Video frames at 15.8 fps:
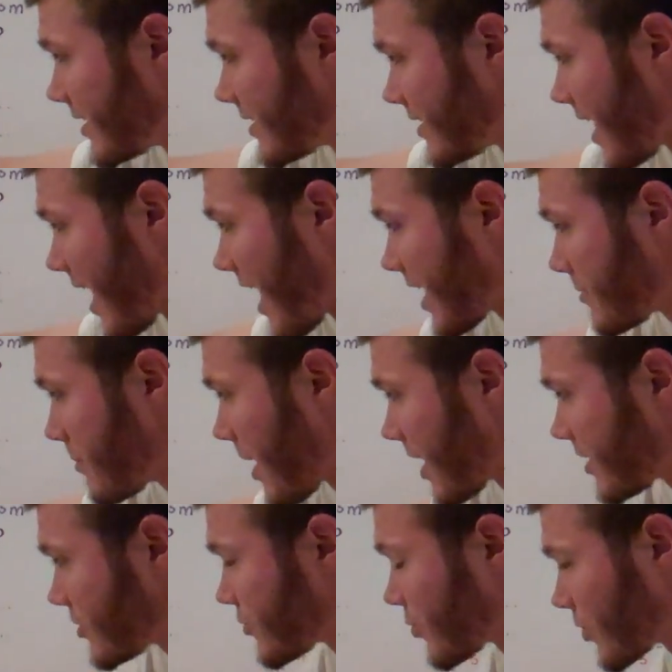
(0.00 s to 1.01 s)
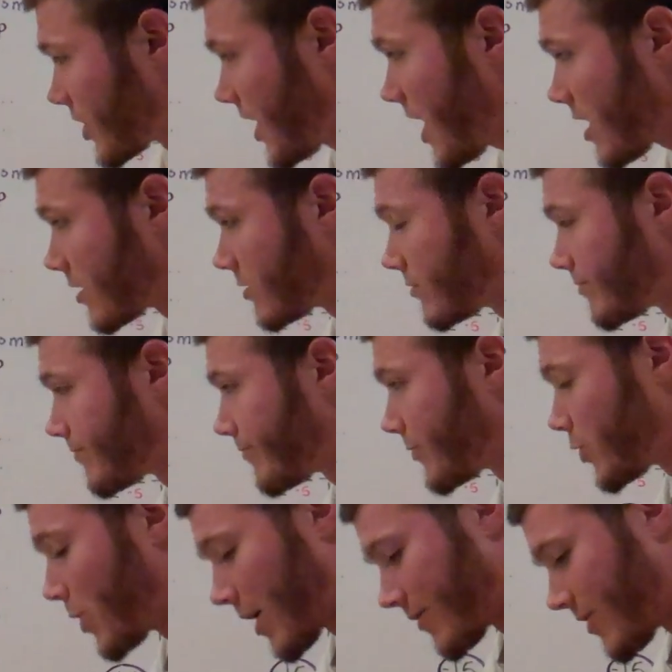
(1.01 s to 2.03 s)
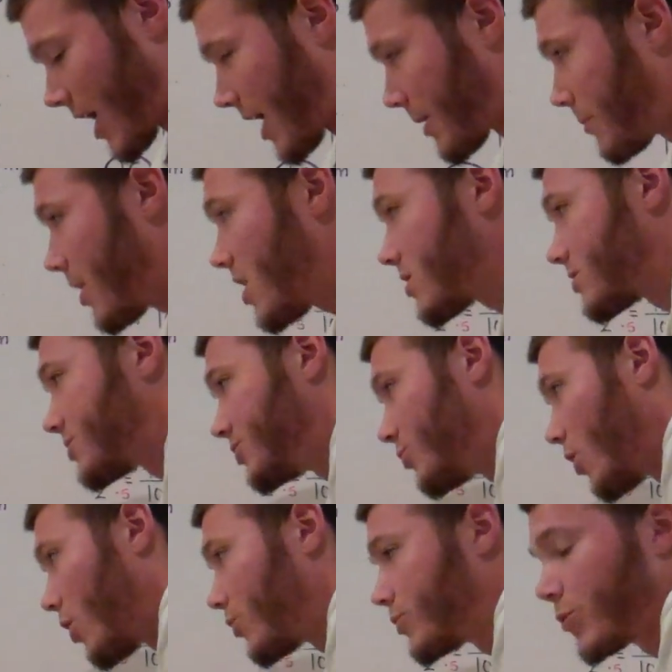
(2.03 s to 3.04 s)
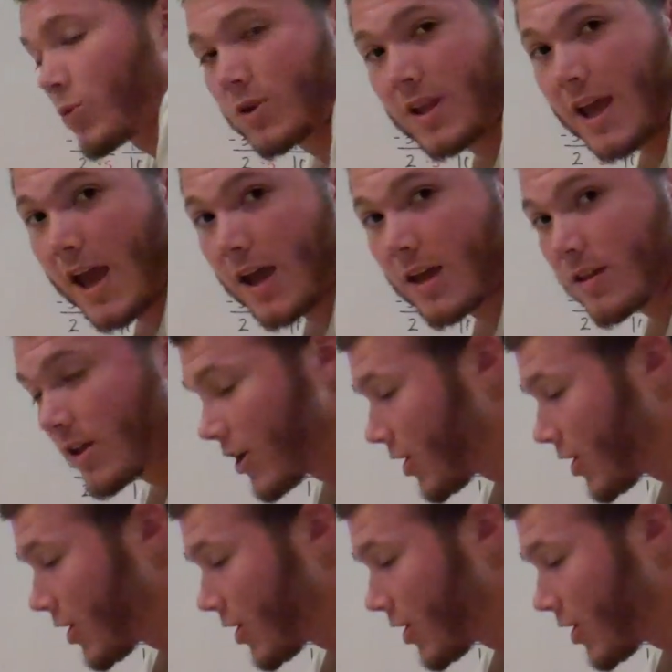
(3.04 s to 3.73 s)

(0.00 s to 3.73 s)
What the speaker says: 9 minus 28. You have $9, you owe 28.